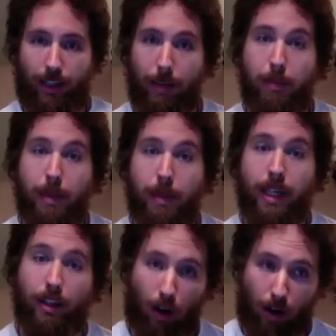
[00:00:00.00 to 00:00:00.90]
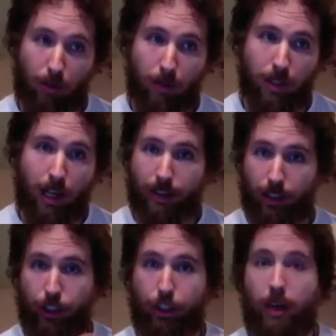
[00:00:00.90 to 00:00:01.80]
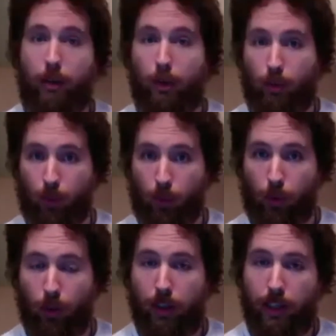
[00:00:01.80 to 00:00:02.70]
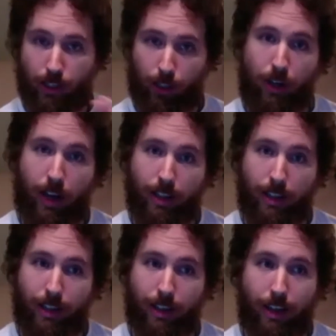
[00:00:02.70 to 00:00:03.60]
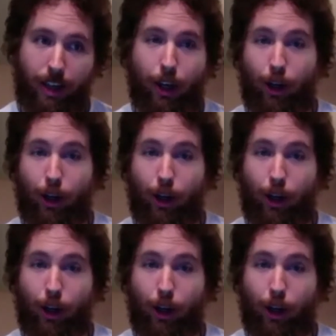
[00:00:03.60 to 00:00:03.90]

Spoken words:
limiting carbs as a general rule is a good idea.